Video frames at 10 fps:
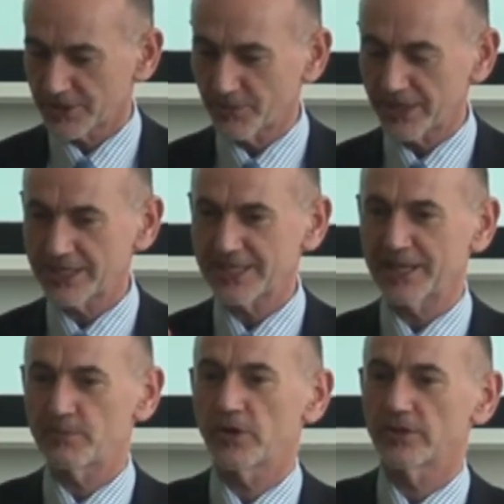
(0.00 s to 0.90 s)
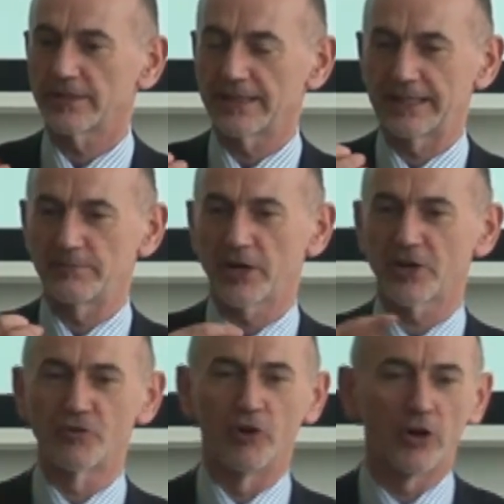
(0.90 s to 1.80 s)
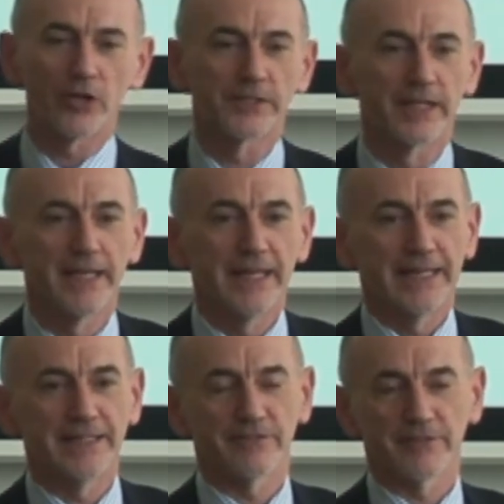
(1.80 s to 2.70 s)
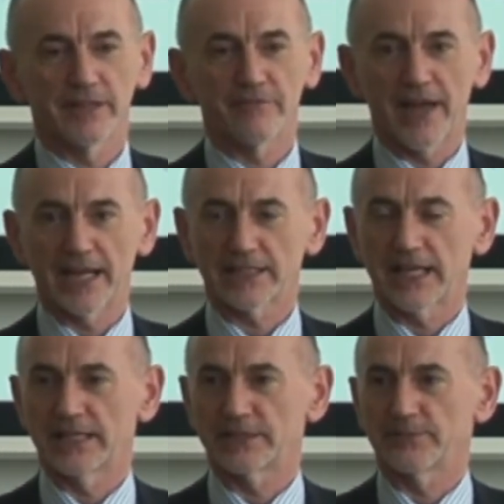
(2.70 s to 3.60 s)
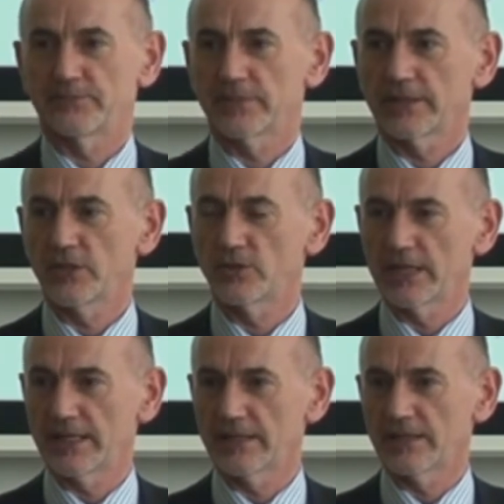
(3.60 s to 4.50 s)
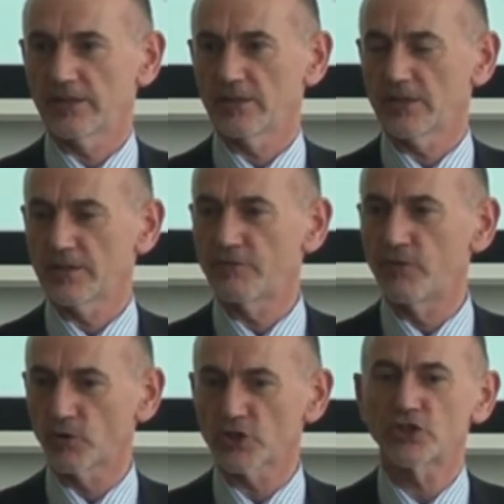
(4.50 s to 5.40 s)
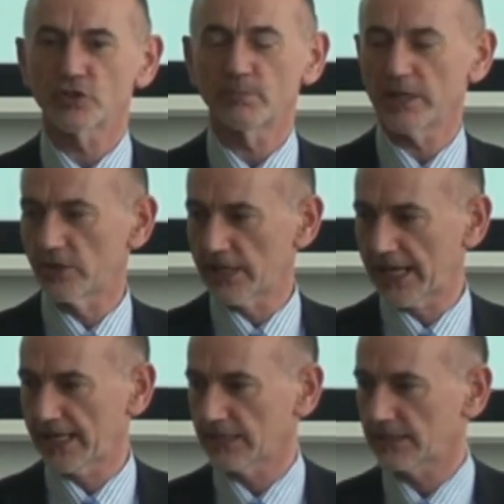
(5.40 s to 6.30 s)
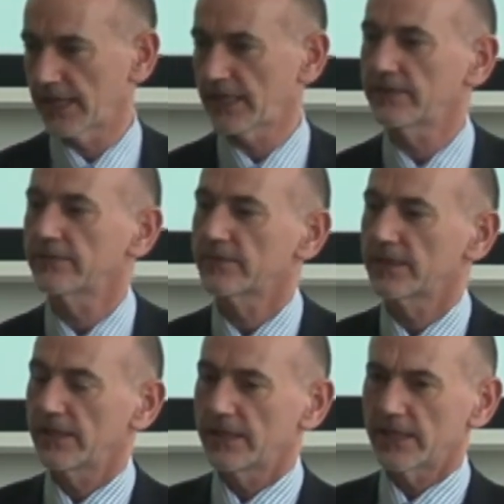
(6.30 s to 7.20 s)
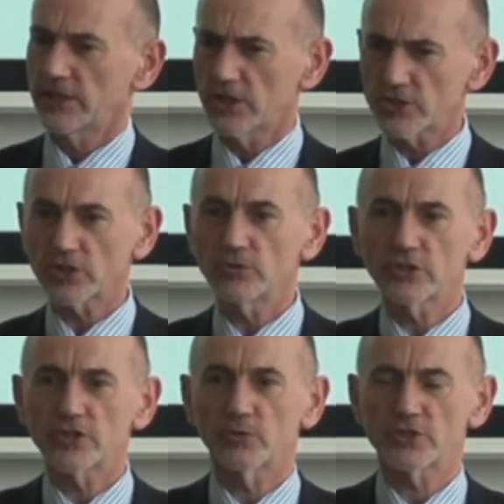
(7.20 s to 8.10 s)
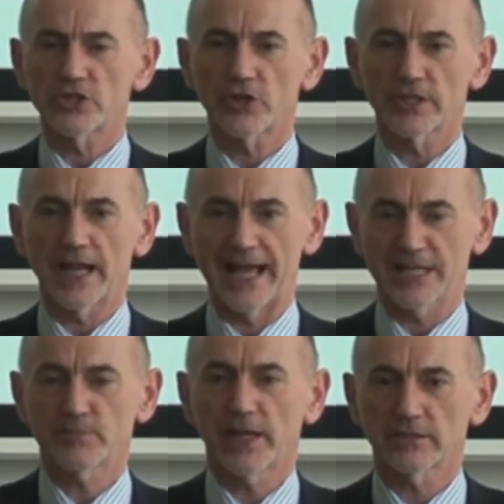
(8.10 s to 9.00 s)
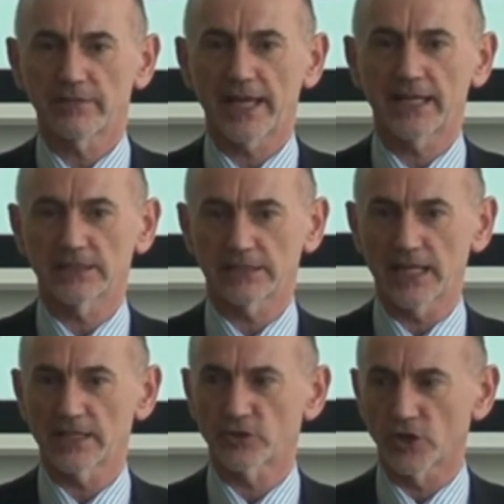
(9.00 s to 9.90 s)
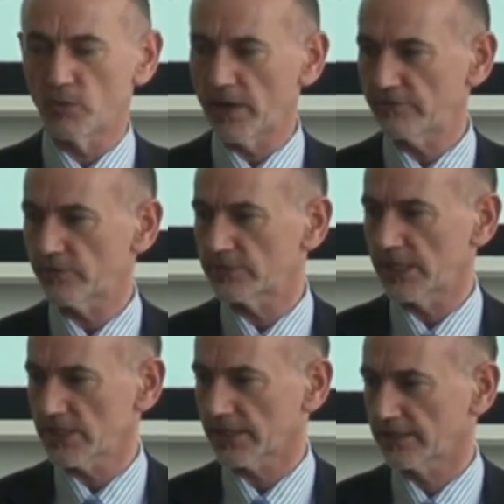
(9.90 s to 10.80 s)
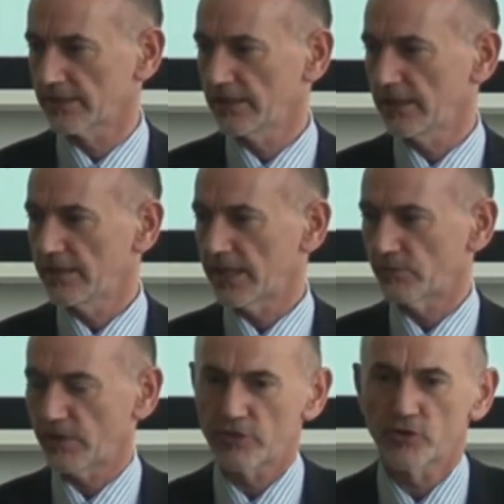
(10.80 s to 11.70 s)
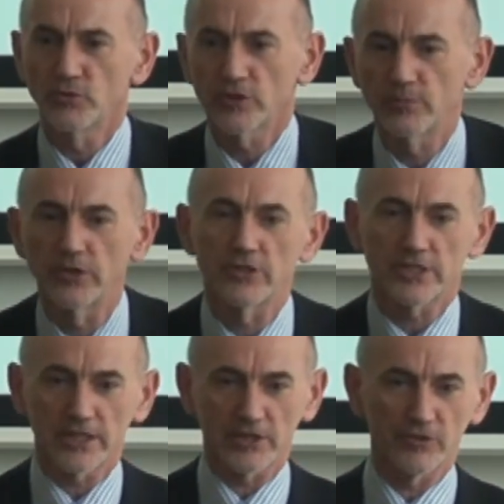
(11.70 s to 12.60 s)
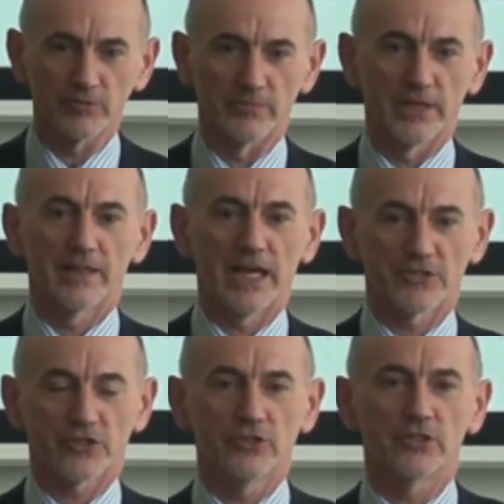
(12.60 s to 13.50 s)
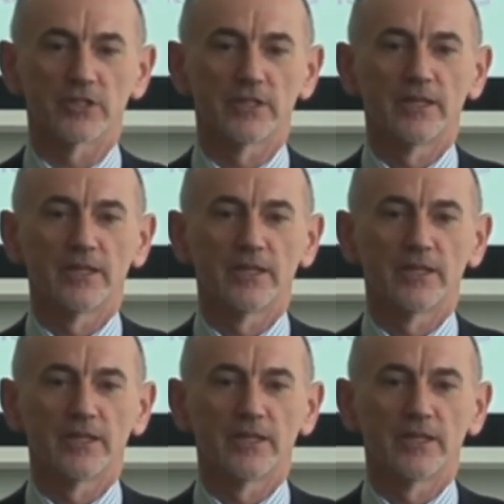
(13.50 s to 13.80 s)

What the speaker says: Somebody said about earlier on in the fact that the focus shouldn't be on ILT. And years ago, there was a certain aspect of ILT that took away from teaching. That if we throw computers into a room, that's good.